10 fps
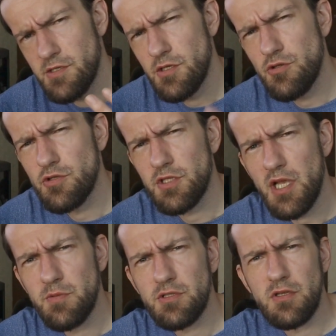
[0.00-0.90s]
execution
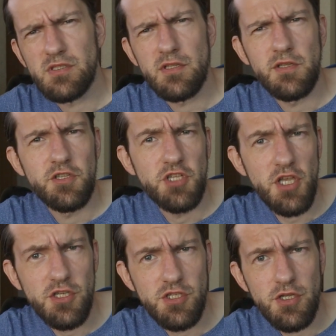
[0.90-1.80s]
time is constantly
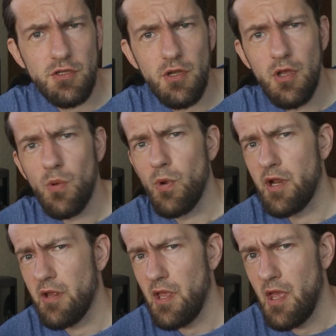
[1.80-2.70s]
changing
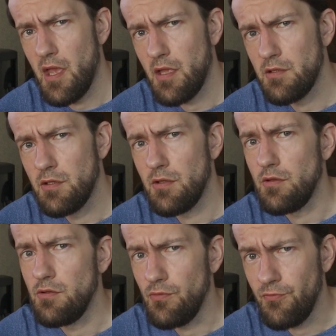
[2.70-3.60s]
when I add
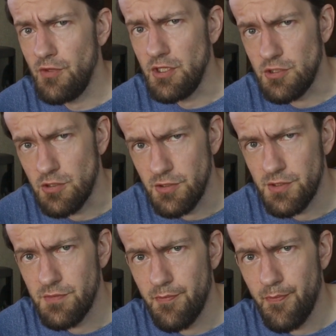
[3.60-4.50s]
new
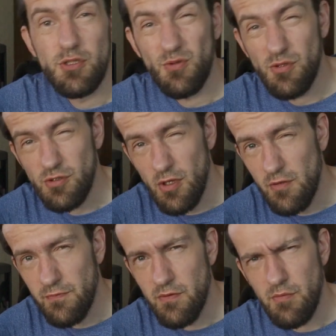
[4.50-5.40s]
features. So to
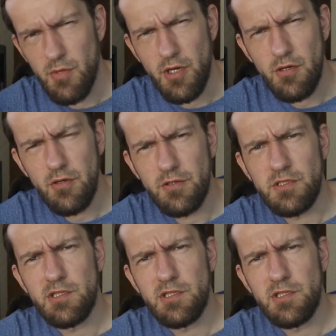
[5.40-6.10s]
solve my current